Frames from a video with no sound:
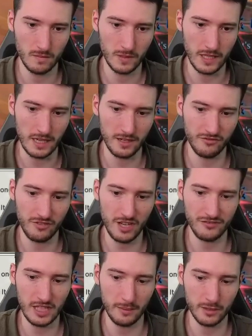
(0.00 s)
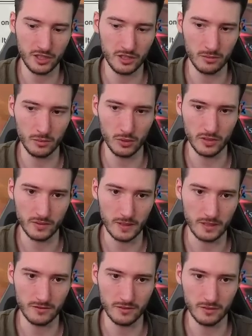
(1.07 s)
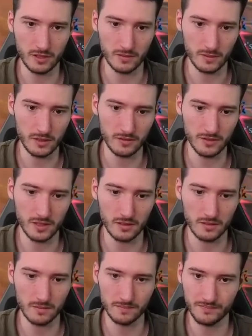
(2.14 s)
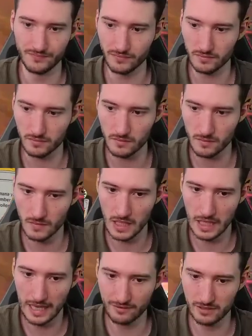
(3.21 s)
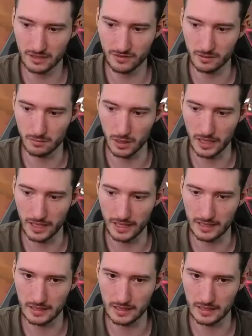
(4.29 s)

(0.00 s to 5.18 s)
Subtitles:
I have 5 damage here on board as well, for what it's worth, so... I have lethal in play.